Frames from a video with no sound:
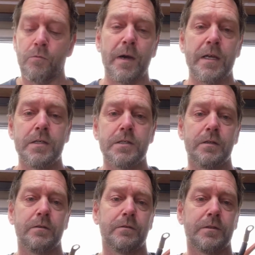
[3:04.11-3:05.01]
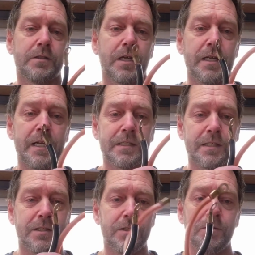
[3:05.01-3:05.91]
wires to connect
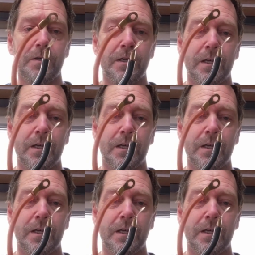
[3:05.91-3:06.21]
it to,